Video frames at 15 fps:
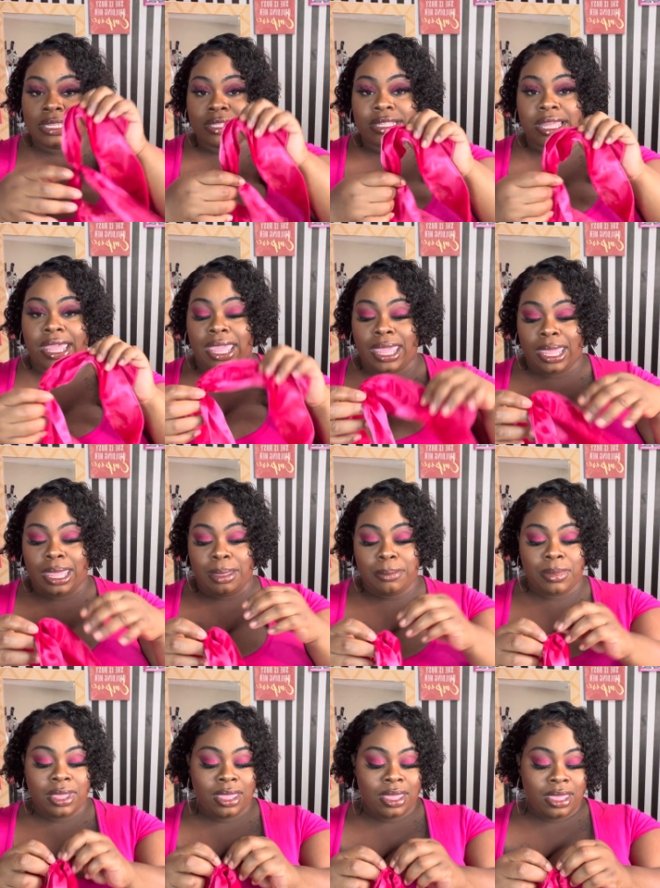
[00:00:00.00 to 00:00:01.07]
This
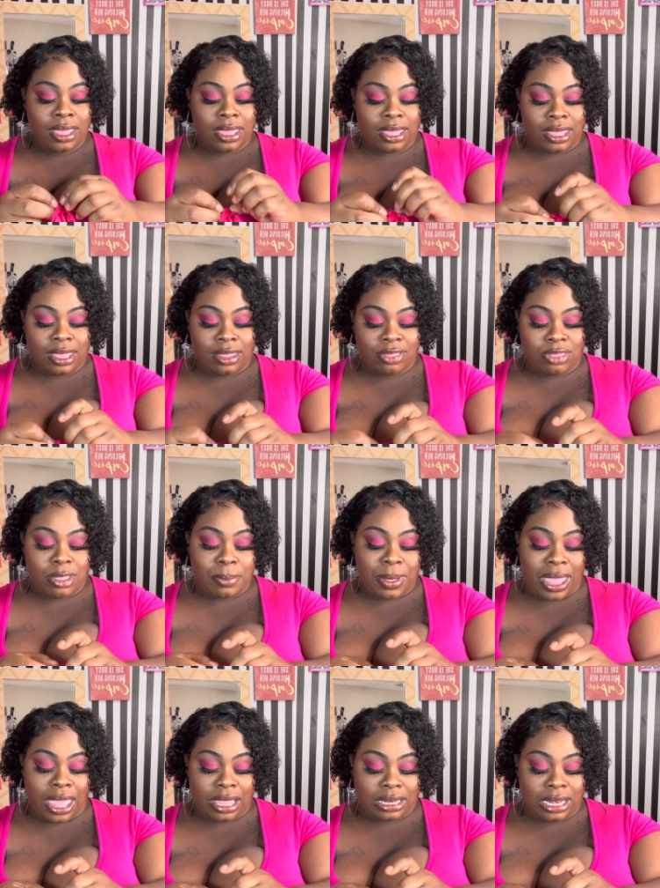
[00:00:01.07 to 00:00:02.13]
came in the
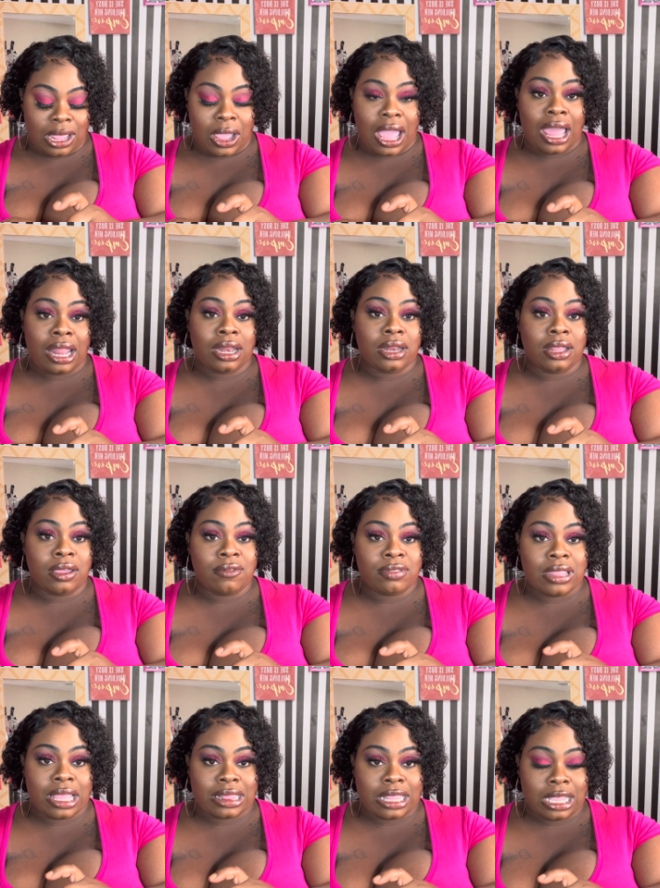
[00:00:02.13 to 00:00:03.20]
pack. Now, I love
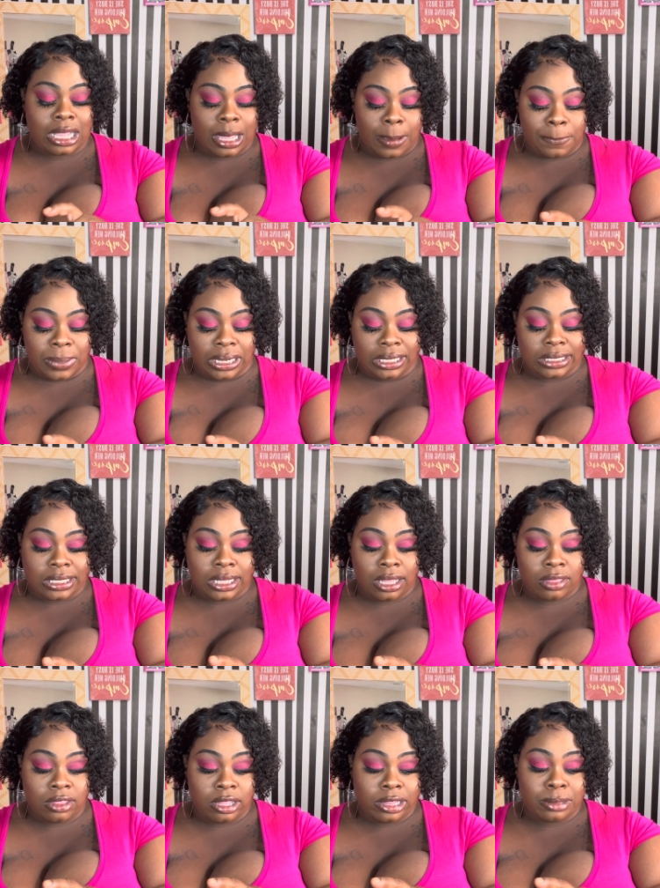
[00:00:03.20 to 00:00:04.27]
that the company
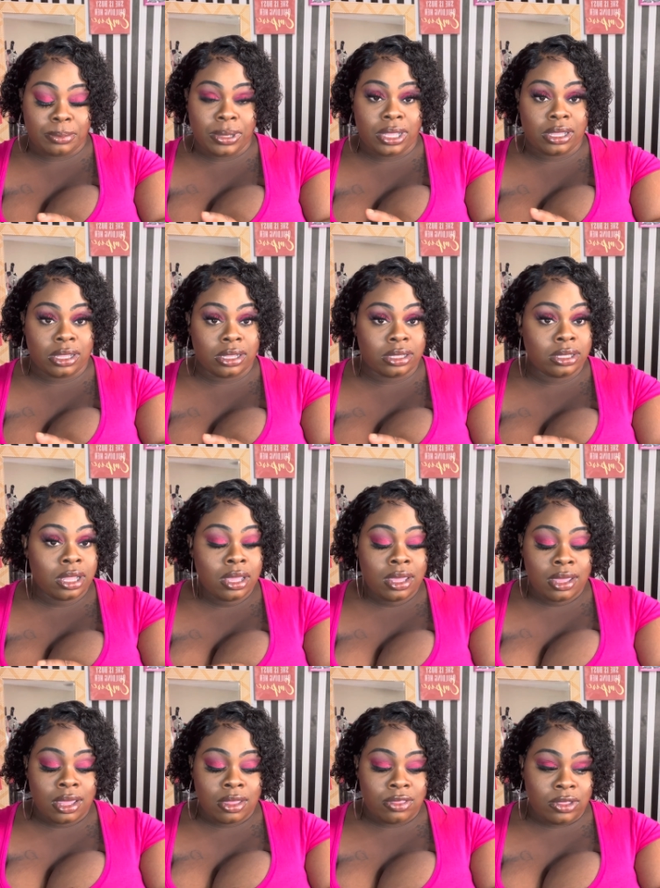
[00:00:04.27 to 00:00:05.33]
sent this because
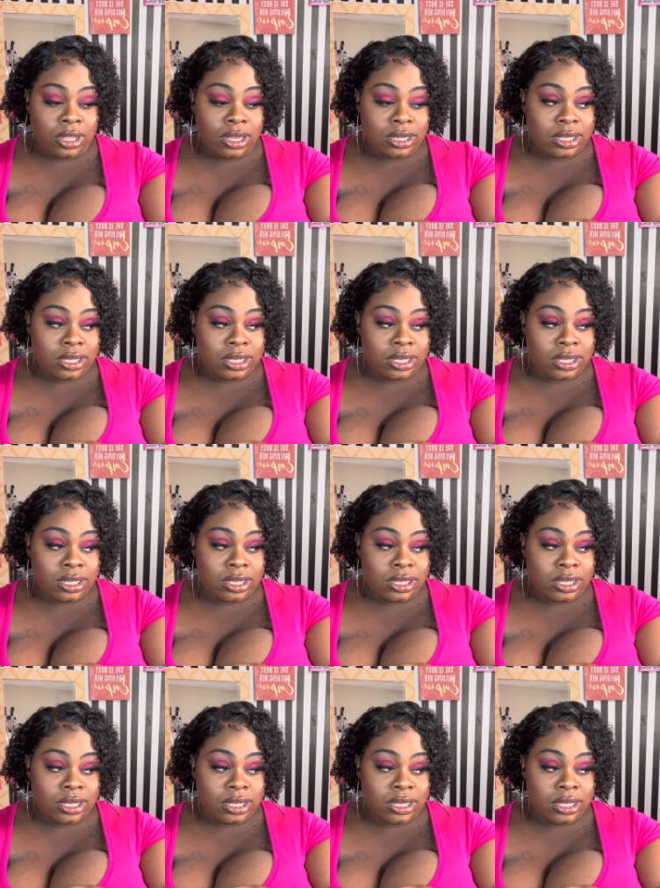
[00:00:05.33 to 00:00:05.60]
these